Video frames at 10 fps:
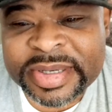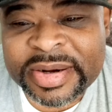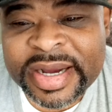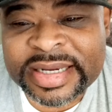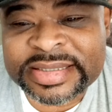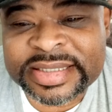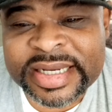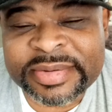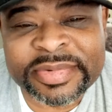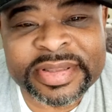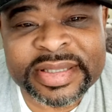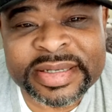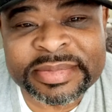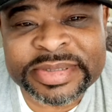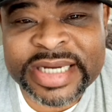go out to eat with
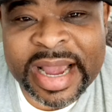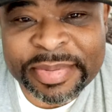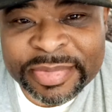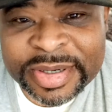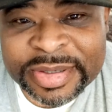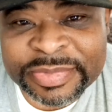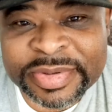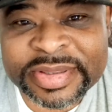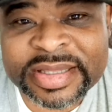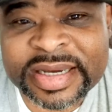them, chaperone with